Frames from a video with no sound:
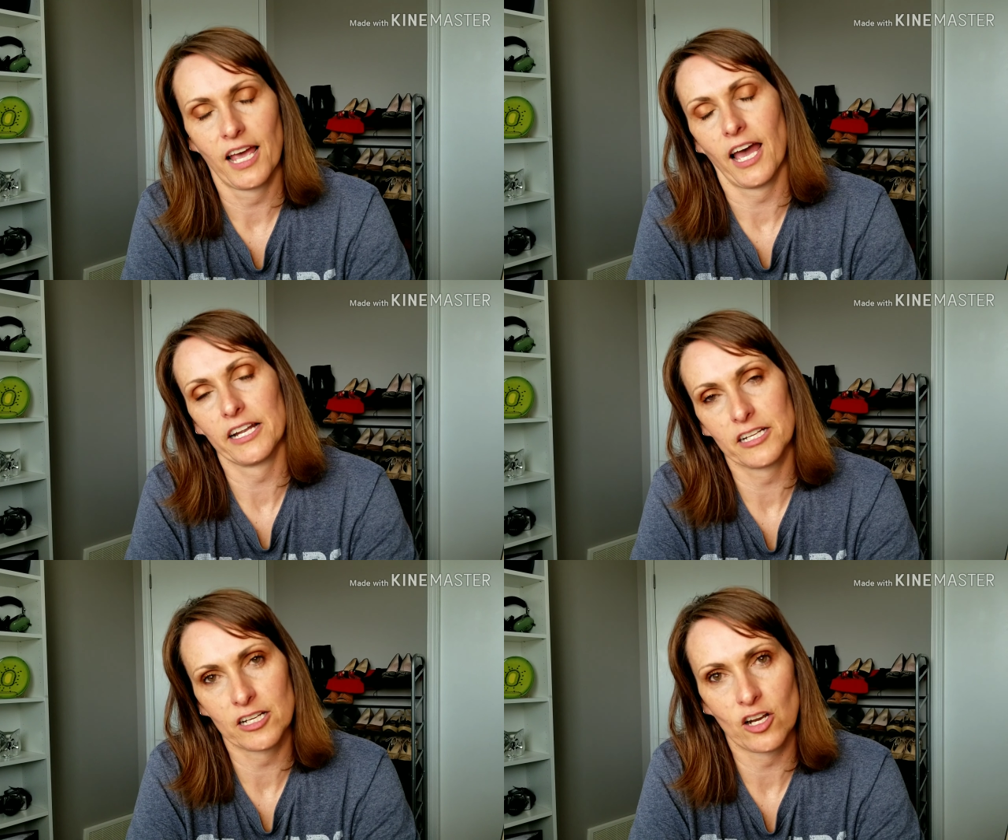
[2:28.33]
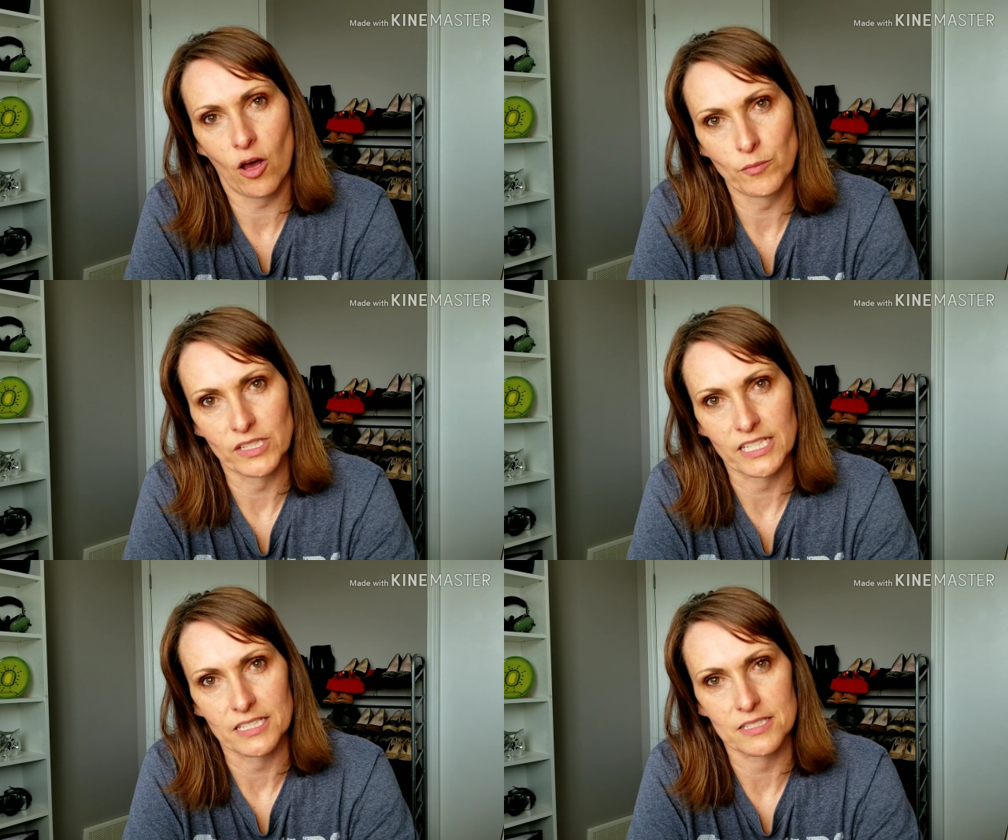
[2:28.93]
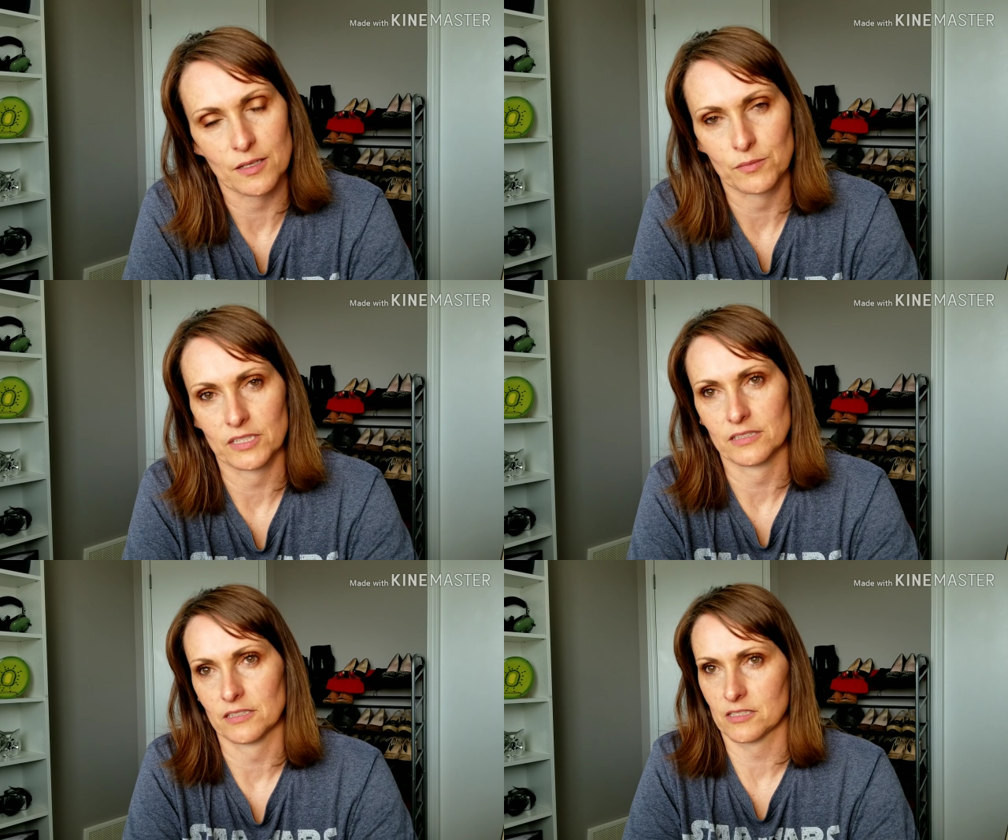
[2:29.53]
And an anomaly is
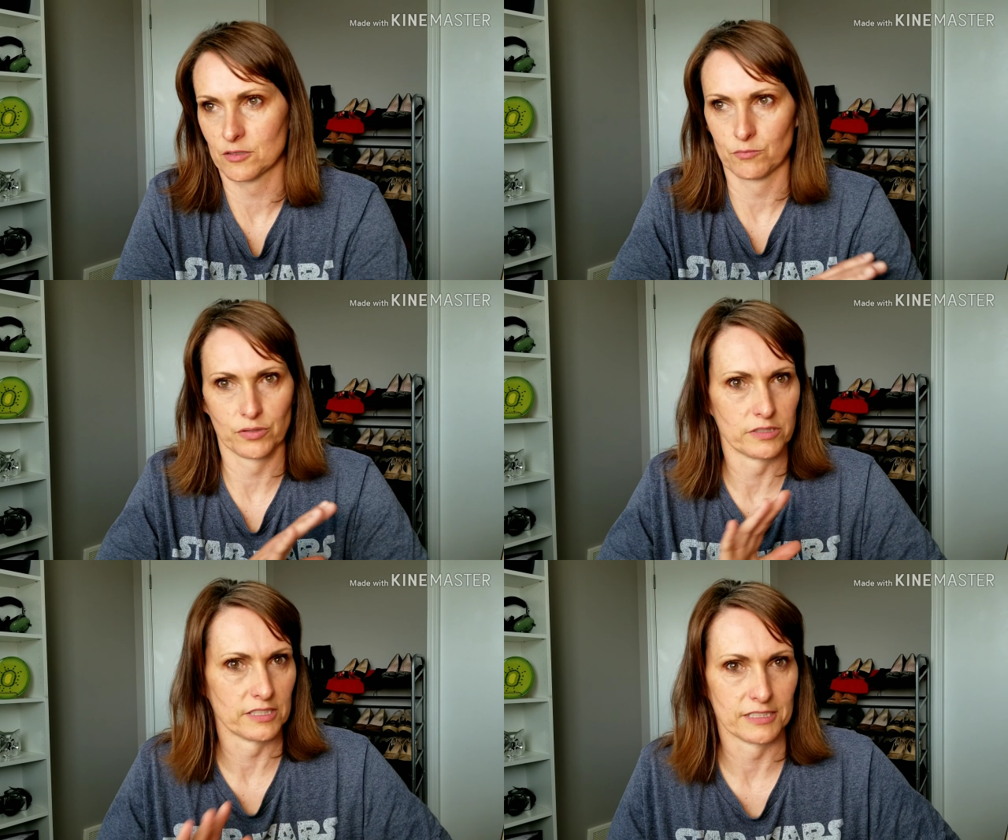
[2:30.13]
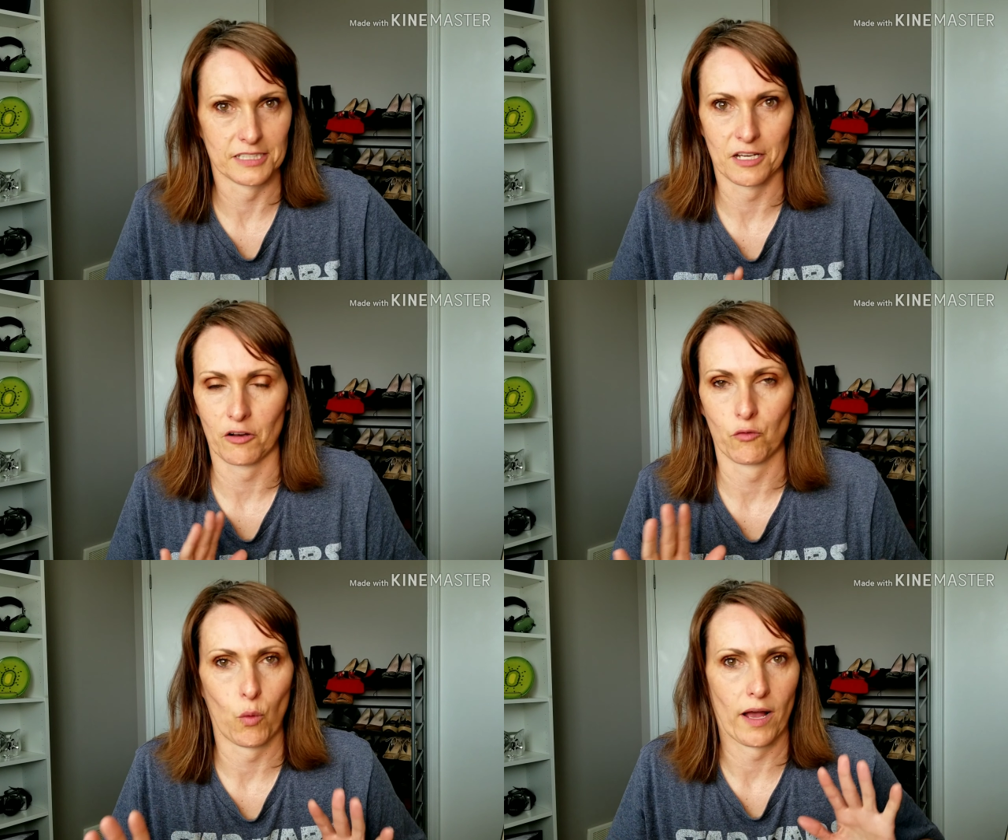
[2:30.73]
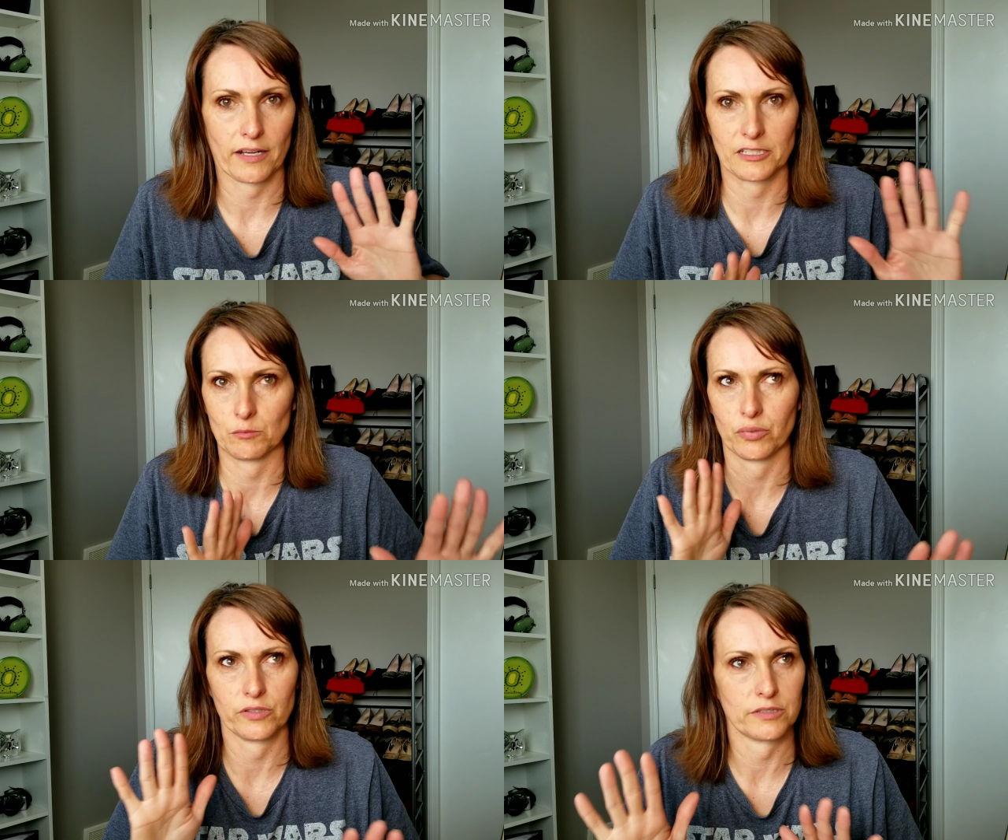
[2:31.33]
something that's completely out of whack,
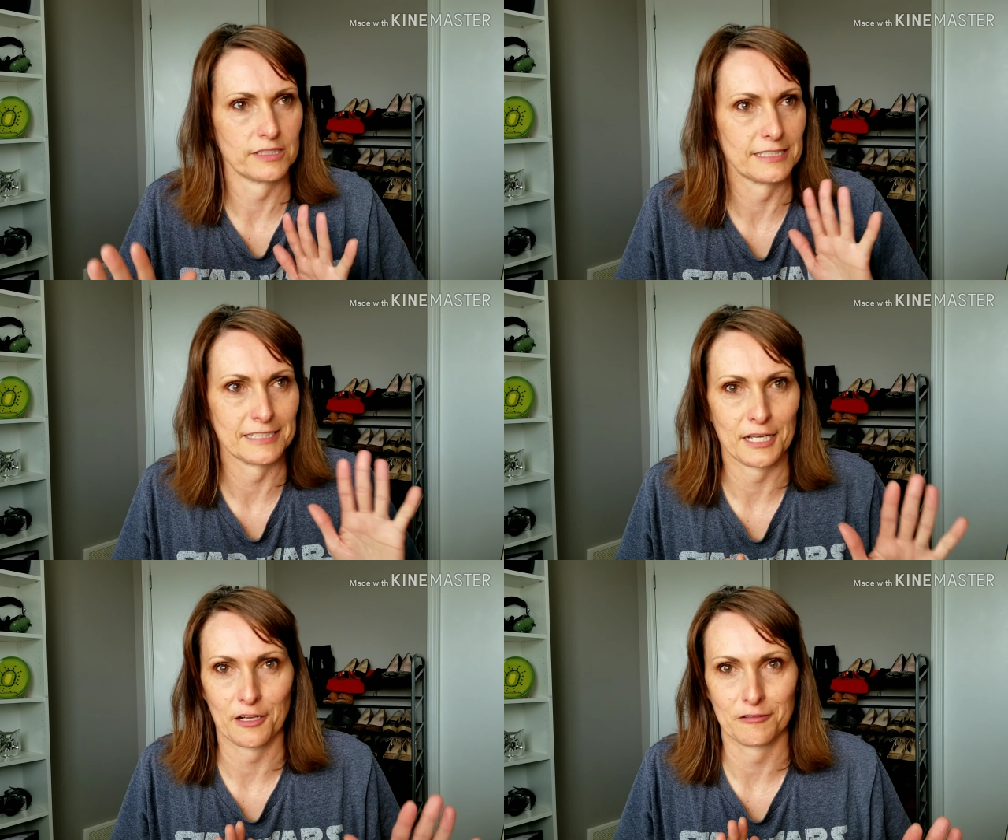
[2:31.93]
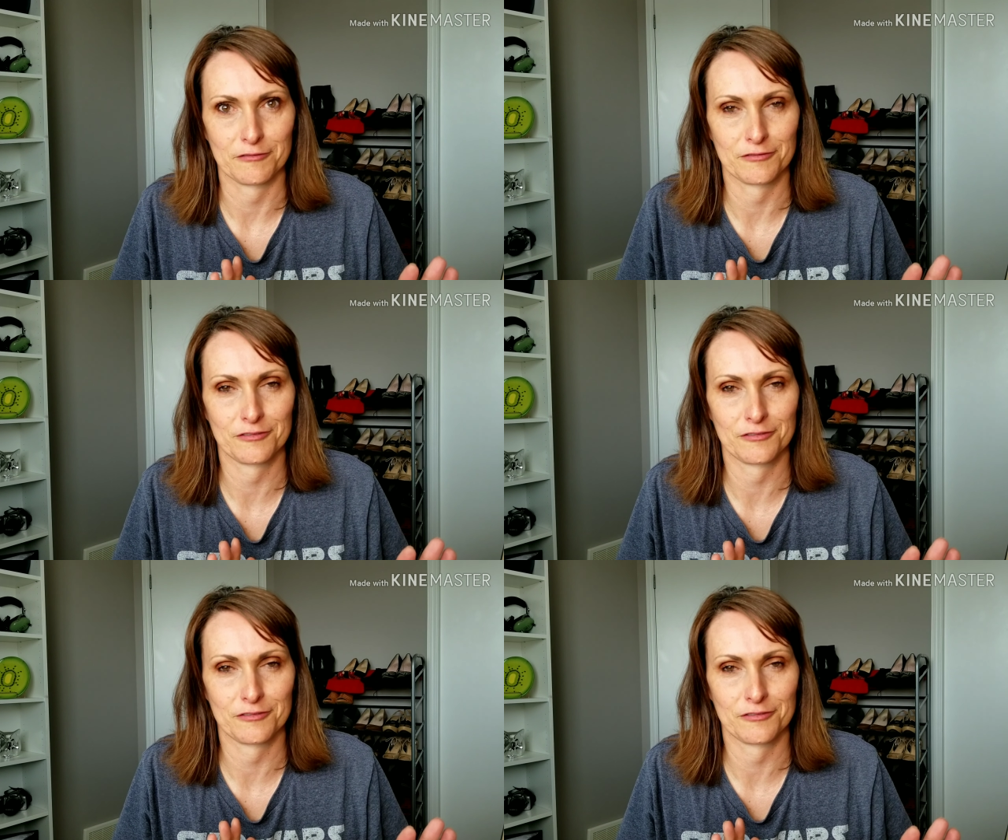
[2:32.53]
completely out of